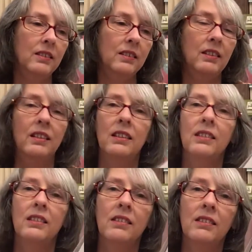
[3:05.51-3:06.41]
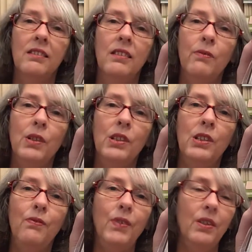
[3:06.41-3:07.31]
So there's the
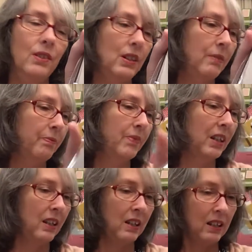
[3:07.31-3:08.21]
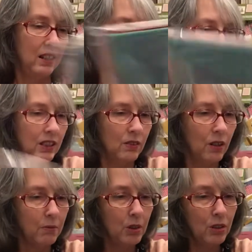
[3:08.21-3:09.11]
Festive felt. So
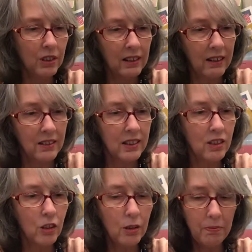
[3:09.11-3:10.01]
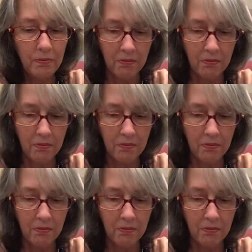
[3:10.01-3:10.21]
I'm using that this time.